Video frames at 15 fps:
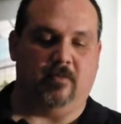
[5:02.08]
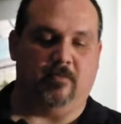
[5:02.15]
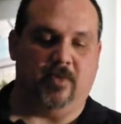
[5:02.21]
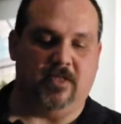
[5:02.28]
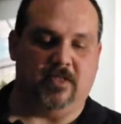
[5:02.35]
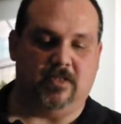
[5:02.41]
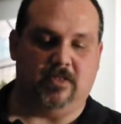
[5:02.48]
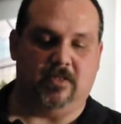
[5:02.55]

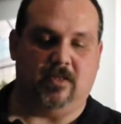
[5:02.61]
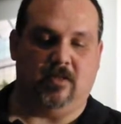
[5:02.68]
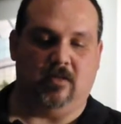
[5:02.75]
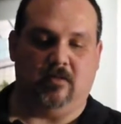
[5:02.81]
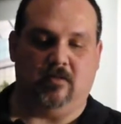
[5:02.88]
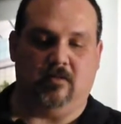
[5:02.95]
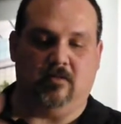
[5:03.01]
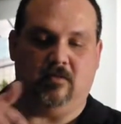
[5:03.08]
pieces and
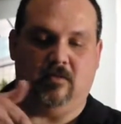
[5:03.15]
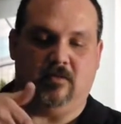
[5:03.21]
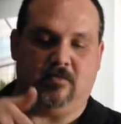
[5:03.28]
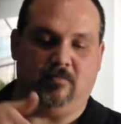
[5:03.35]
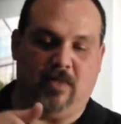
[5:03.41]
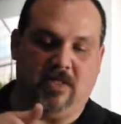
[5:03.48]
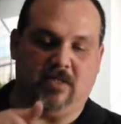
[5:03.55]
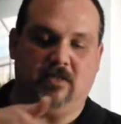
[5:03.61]

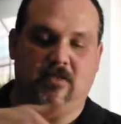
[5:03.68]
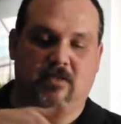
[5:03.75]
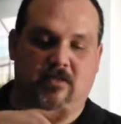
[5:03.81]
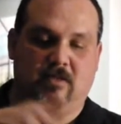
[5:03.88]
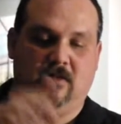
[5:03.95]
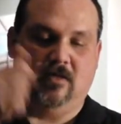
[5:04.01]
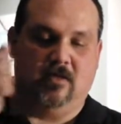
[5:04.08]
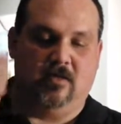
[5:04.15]

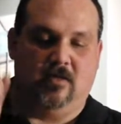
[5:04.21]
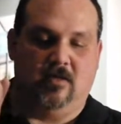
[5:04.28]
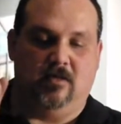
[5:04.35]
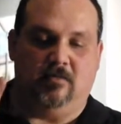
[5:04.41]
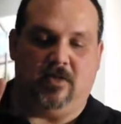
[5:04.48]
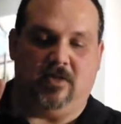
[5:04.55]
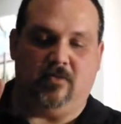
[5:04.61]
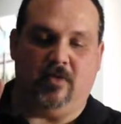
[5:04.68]
spaces
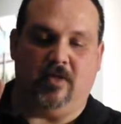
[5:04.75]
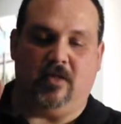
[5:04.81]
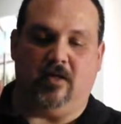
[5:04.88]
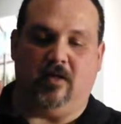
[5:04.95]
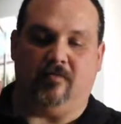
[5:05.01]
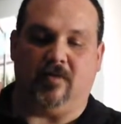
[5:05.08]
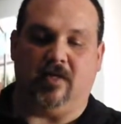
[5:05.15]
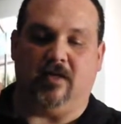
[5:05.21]
between the
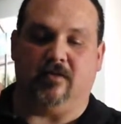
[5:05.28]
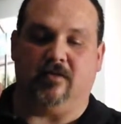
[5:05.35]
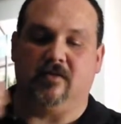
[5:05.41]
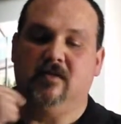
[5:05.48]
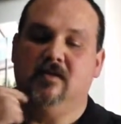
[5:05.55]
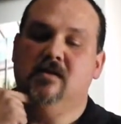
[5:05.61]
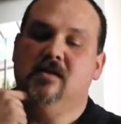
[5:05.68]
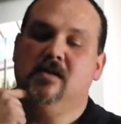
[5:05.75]
dovetails.
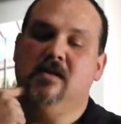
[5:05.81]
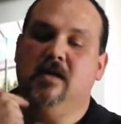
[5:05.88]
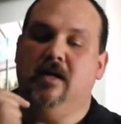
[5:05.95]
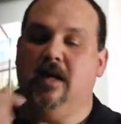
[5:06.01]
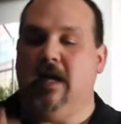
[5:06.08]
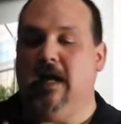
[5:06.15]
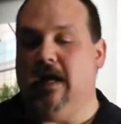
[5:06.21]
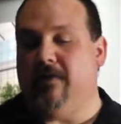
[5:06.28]

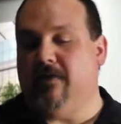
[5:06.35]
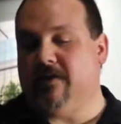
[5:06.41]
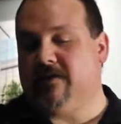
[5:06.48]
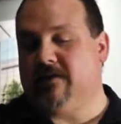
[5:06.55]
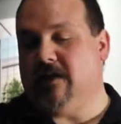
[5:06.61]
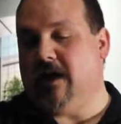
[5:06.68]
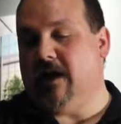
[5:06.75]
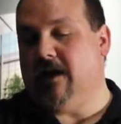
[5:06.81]
And the
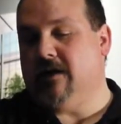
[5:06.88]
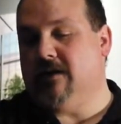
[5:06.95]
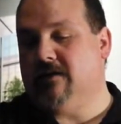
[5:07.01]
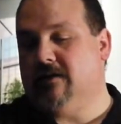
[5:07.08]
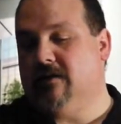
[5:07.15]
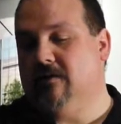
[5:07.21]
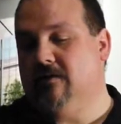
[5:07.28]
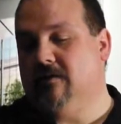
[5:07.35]

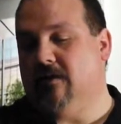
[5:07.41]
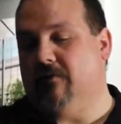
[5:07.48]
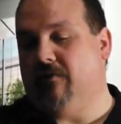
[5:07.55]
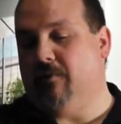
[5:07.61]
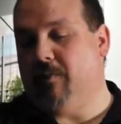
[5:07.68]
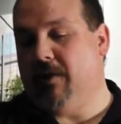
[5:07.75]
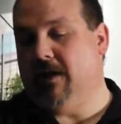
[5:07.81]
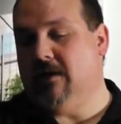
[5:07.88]
sides of the
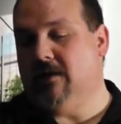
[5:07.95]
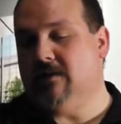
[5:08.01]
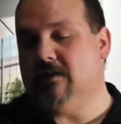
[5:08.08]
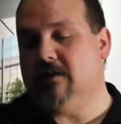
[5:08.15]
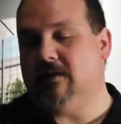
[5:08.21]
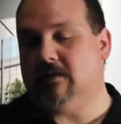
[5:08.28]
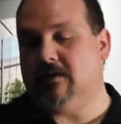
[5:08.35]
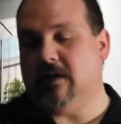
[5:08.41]
pins
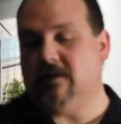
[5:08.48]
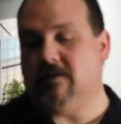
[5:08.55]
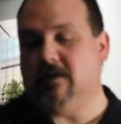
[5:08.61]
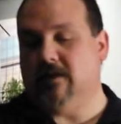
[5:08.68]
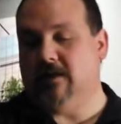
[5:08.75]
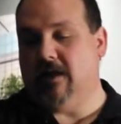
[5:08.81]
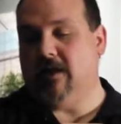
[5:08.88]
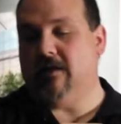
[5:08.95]
and the sides of
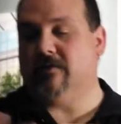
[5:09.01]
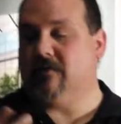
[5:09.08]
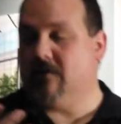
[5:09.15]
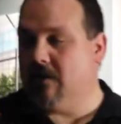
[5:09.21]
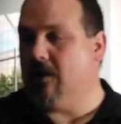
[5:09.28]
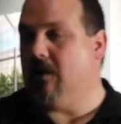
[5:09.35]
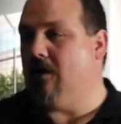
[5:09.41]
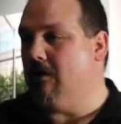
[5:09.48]
the tails are
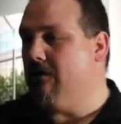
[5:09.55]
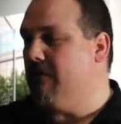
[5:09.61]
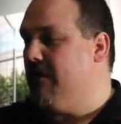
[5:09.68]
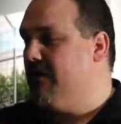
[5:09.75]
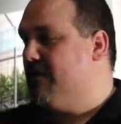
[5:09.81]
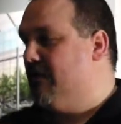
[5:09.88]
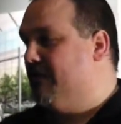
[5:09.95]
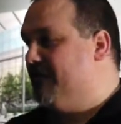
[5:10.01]
the long grain
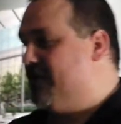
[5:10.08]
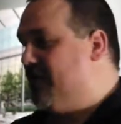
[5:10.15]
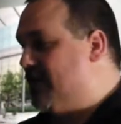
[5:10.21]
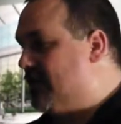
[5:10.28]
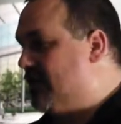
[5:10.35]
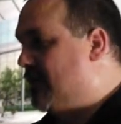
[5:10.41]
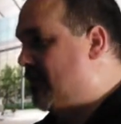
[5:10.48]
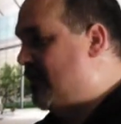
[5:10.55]

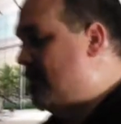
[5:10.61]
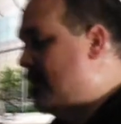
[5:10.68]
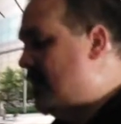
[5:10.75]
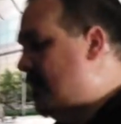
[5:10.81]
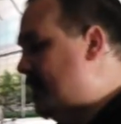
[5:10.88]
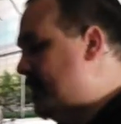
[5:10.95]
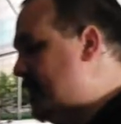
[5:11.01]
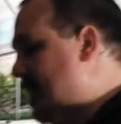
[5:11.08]
surfaces.
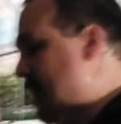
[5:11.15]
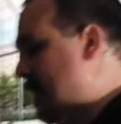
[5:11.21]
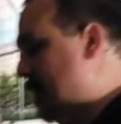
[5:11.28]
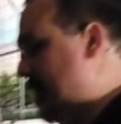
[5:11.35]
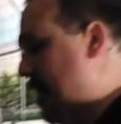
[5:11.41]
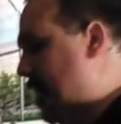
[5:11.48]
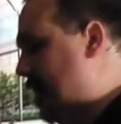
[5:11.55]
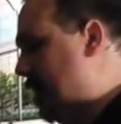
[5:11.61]
So now
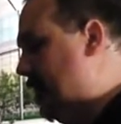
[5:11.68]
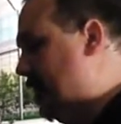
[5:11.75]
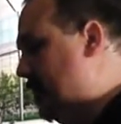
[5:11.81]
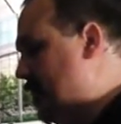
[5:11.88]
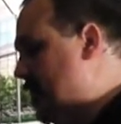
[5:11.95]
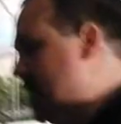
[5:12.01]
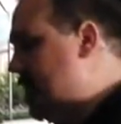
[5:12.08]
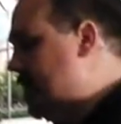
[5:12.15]
we have
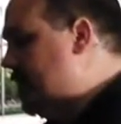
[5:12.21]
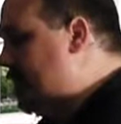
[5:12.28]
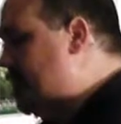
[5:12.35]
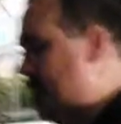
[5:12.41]
1, 2,